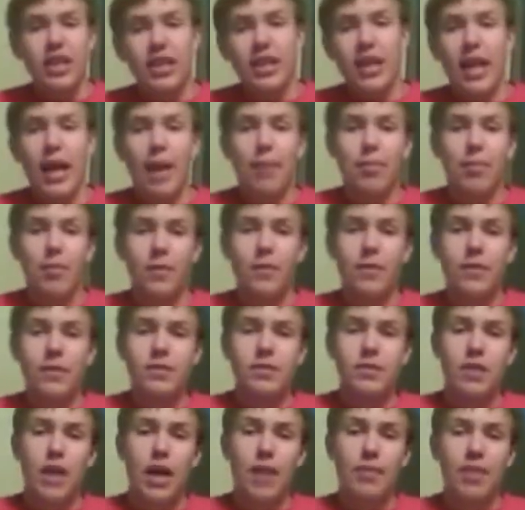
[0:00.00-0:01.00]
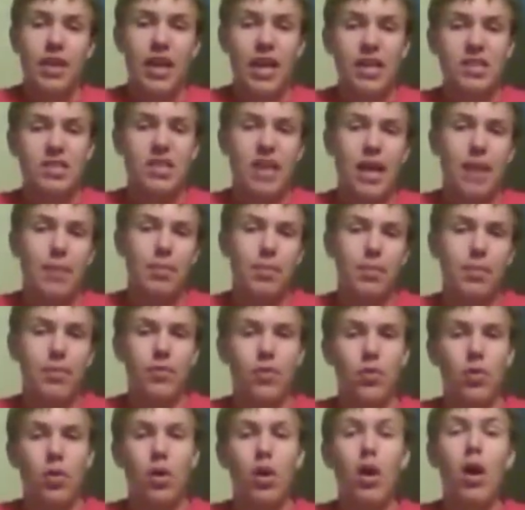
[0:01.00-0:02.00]
that happened this time that hasn't happened
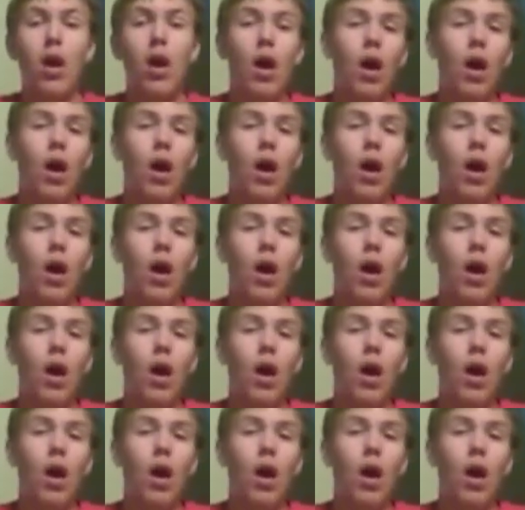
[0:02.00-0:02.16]
before.